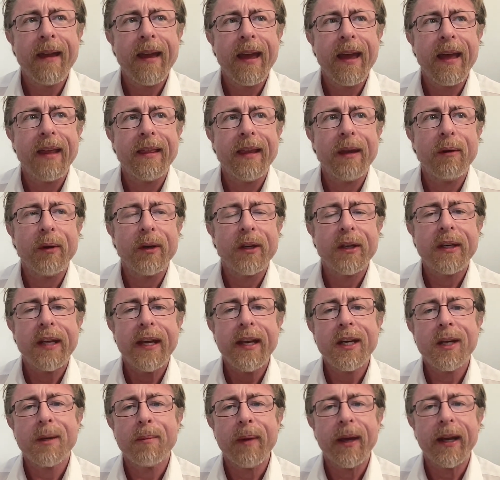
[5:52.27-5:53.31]
And they would
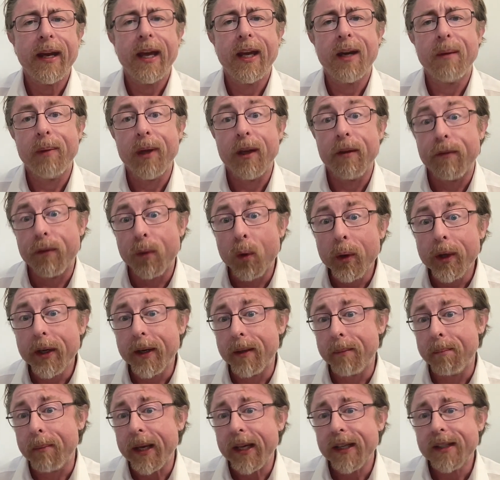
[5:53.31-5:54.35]
teach men how to be
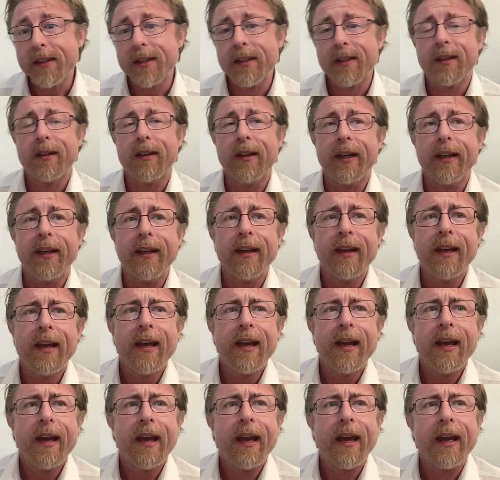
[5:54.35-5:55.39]
avoidant, basically.
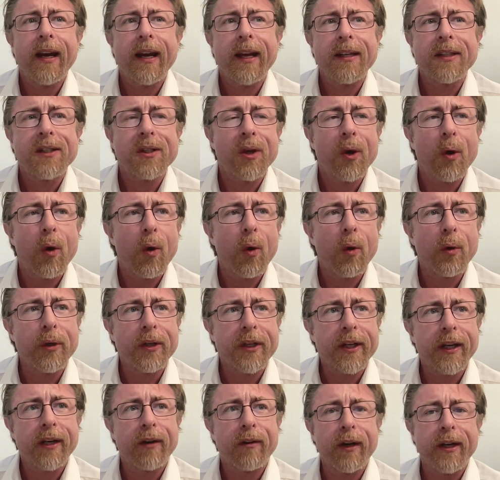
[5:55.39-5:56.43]
And I saw a whole
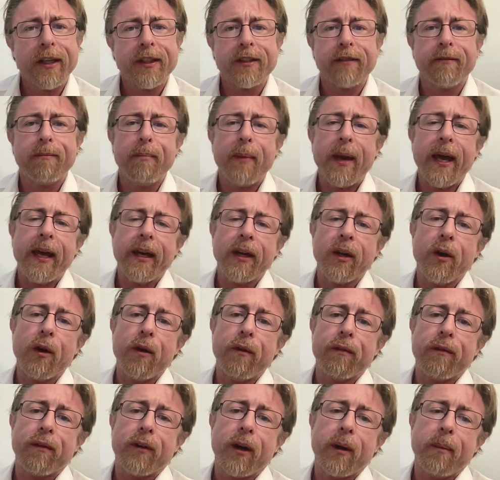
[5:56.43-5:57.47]
generation of men go
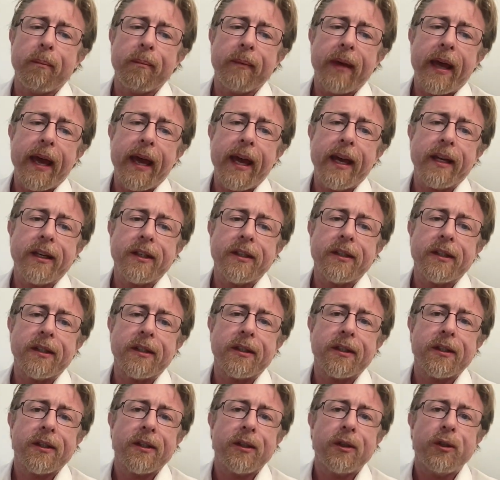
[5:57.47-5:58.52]
from
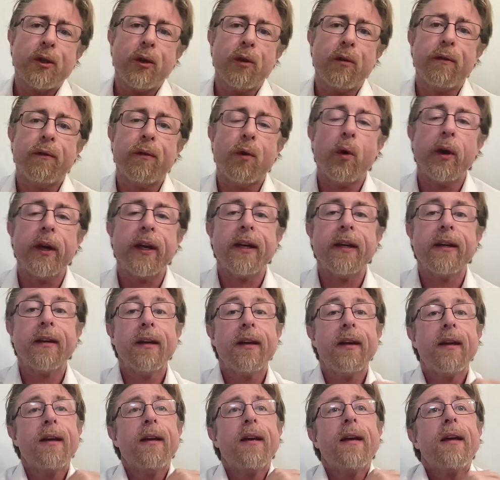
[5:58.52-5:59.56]
anxious to avoidant.
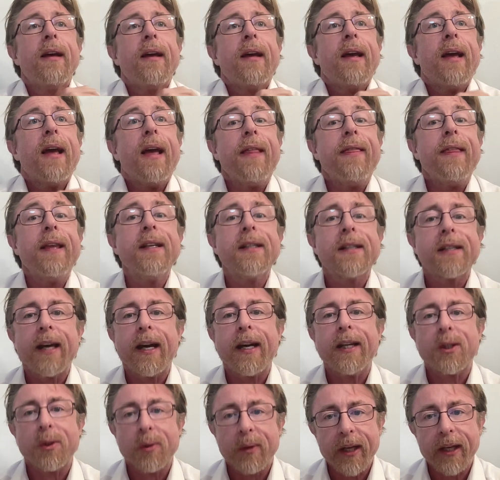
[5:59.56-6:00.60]
And these
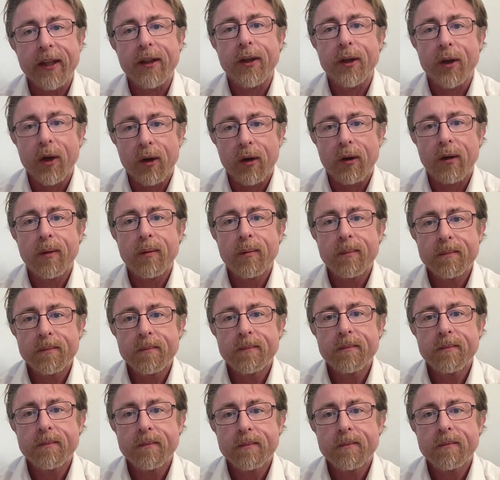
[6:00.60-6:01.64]
guys would get the girl.
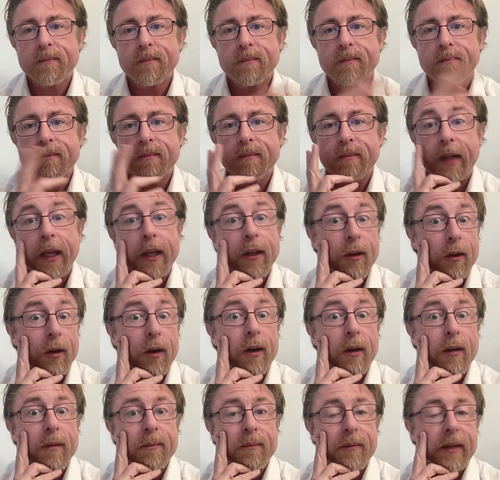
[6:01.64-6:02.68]
They'd
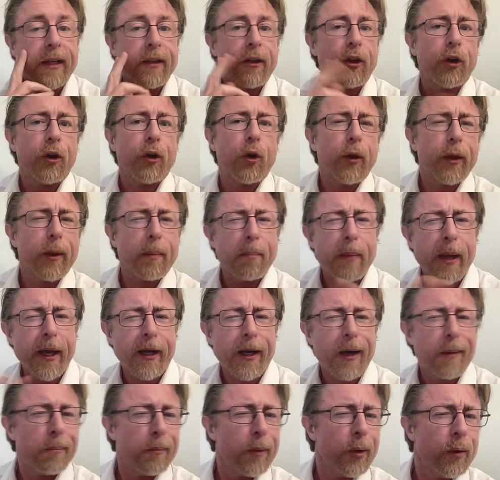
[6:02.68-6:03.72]
learn. They'd learn all the
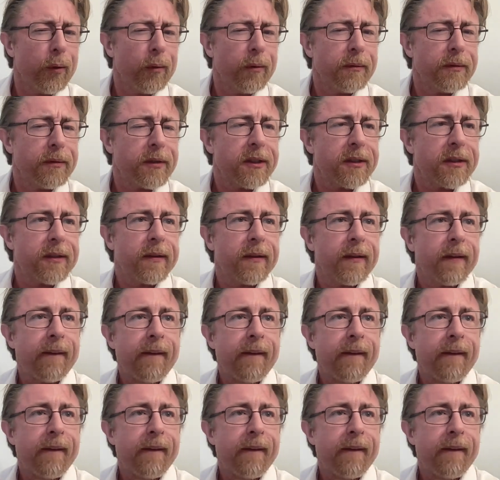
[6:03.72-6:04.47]
pickup moves.